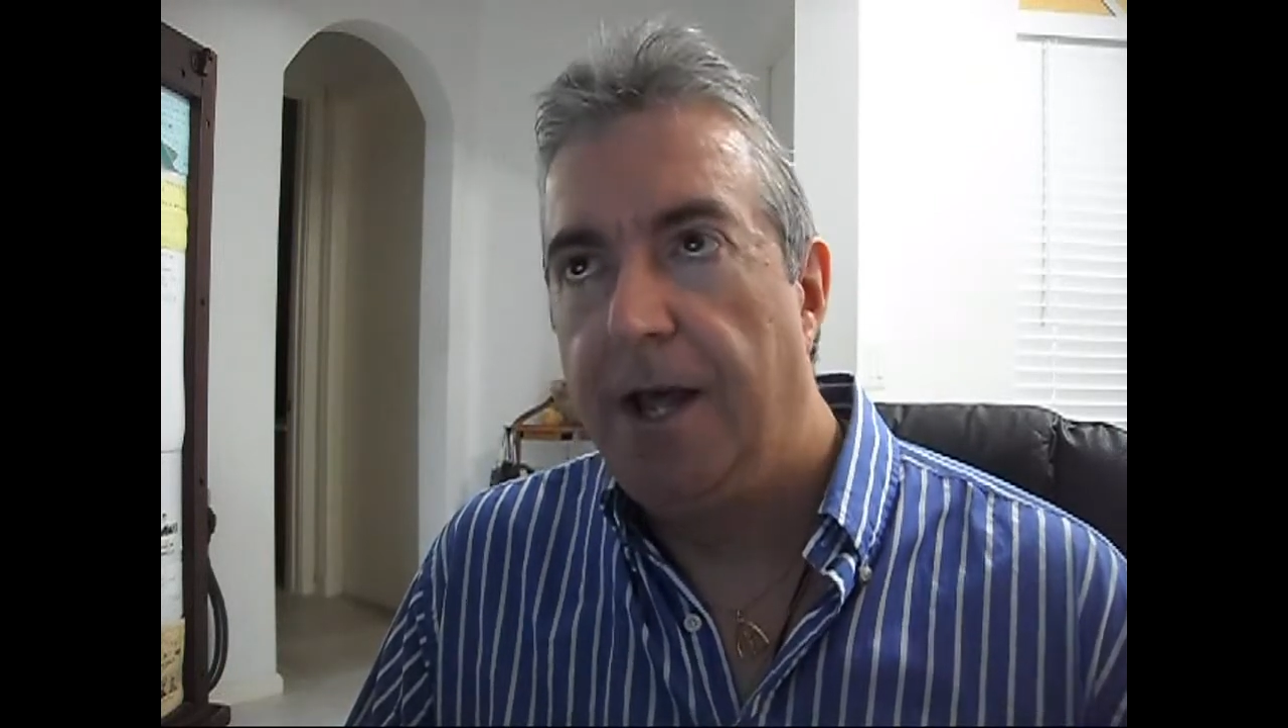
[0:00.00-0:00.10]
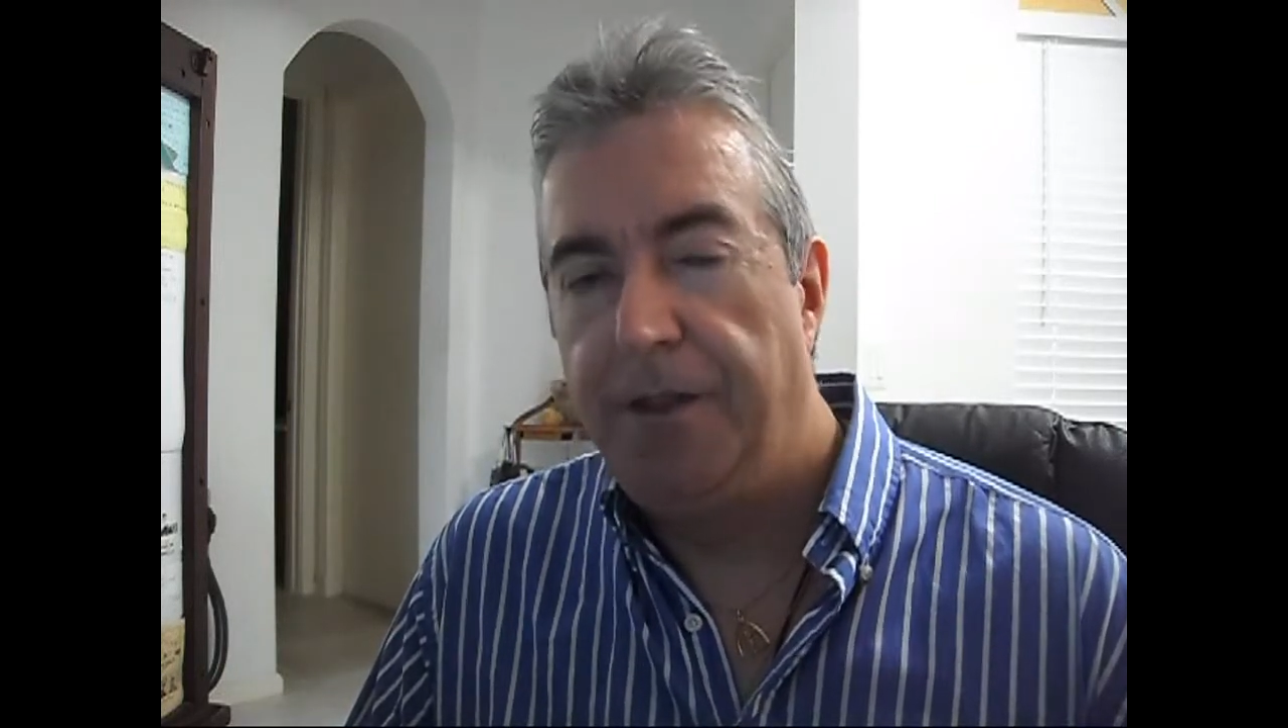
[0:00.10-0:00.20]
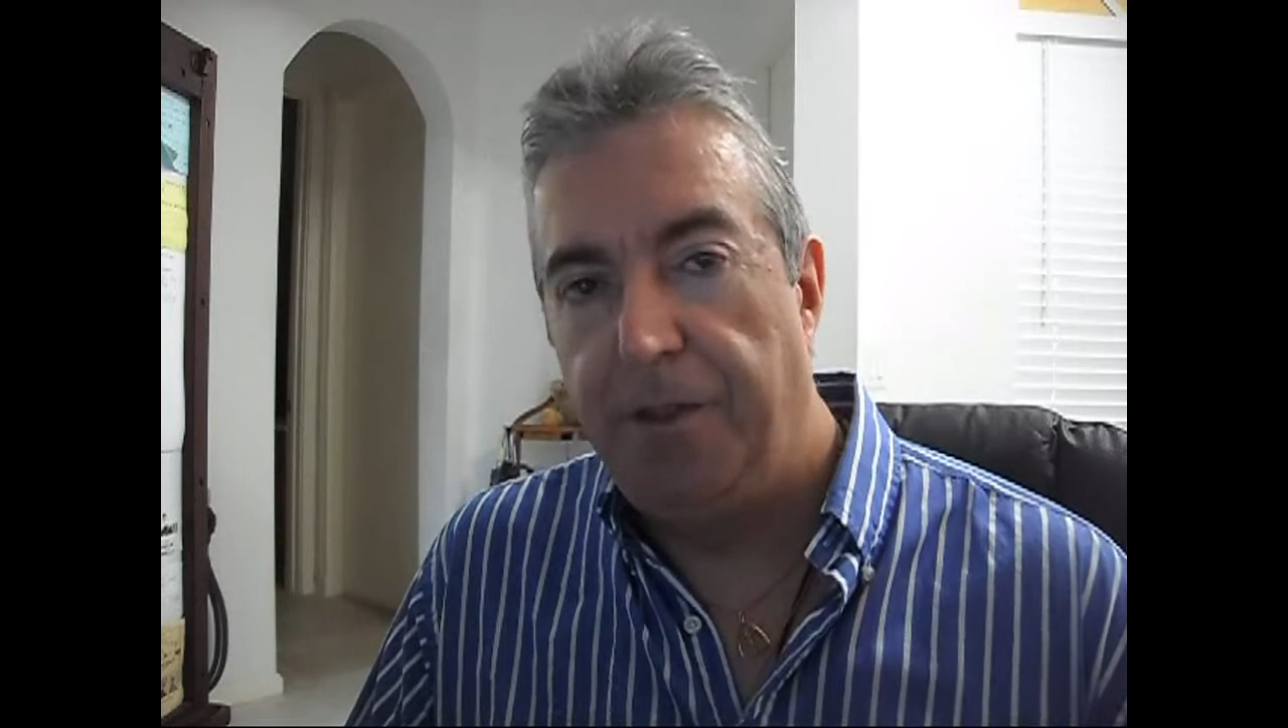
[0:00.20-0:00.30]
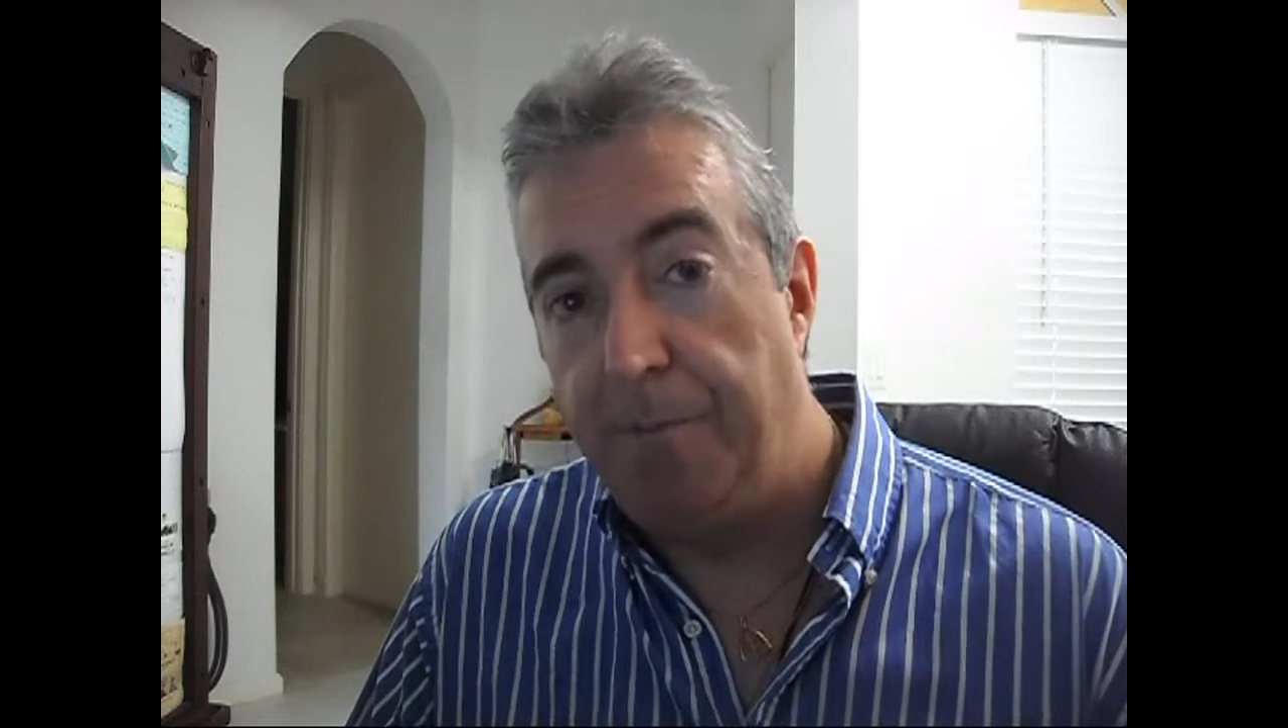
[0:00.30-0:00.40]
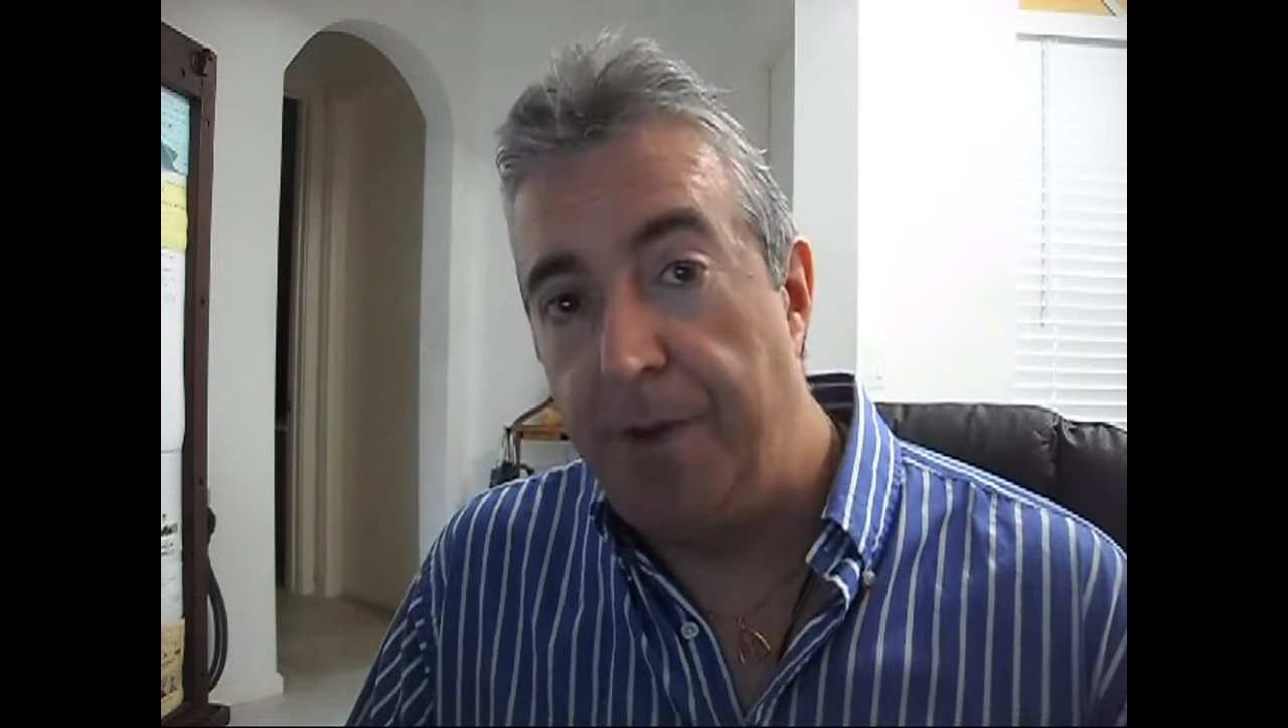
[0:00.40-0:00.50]

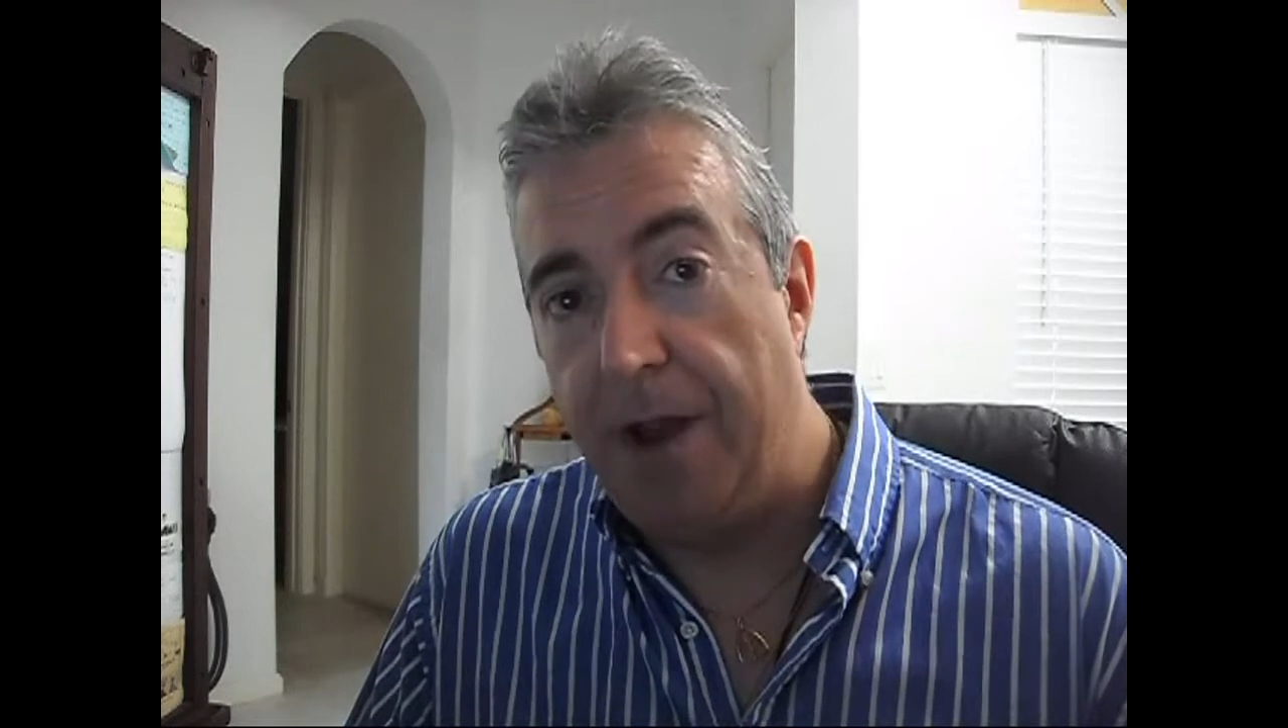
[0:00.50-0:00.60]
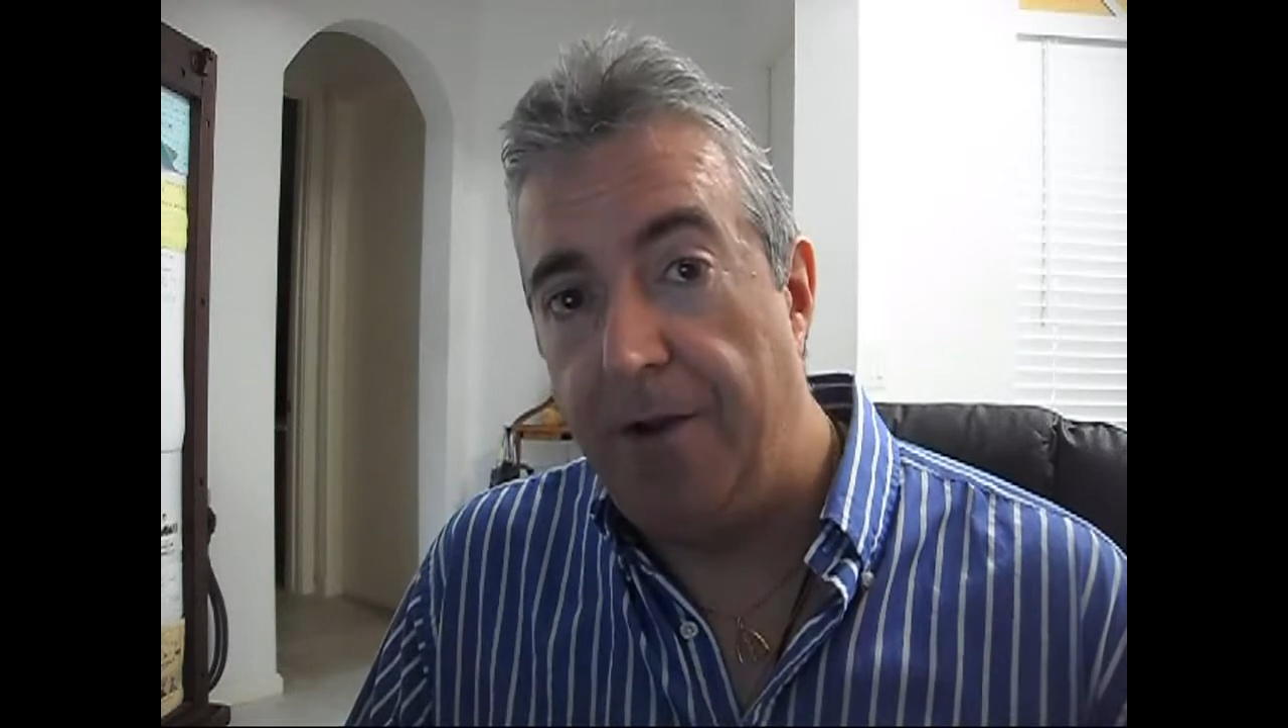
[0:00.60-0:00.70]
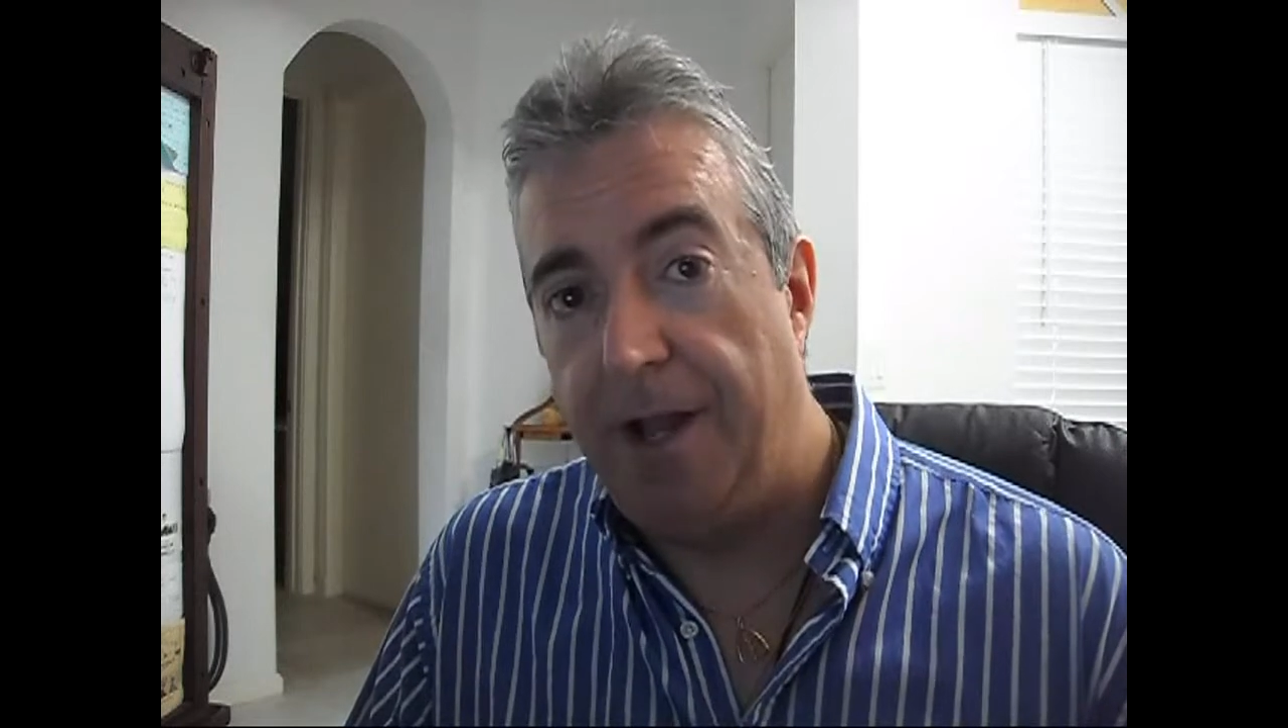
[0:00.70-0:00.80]
the better